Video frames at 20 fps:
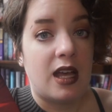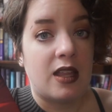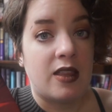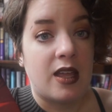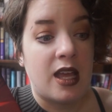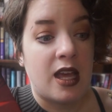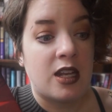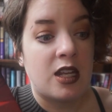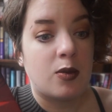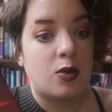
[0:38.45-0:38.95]
and
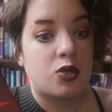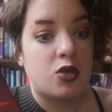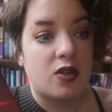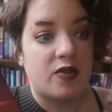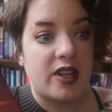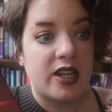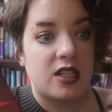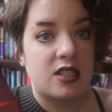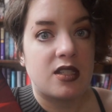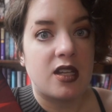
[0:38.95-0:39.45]
they end up sort
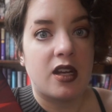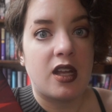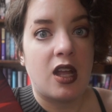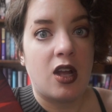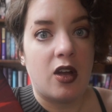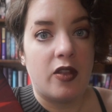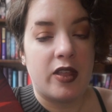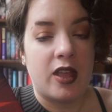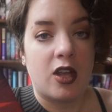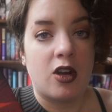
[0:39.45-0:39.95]
of like
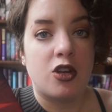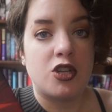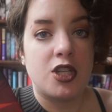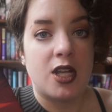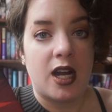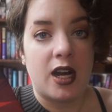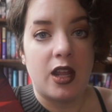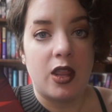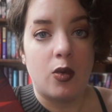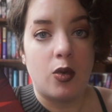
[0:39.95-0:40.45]
sucking all the
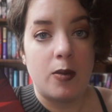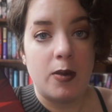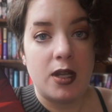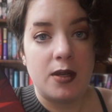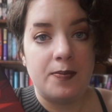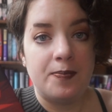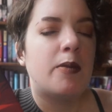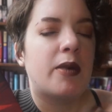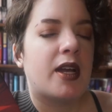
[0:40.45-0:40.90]
energy out of the women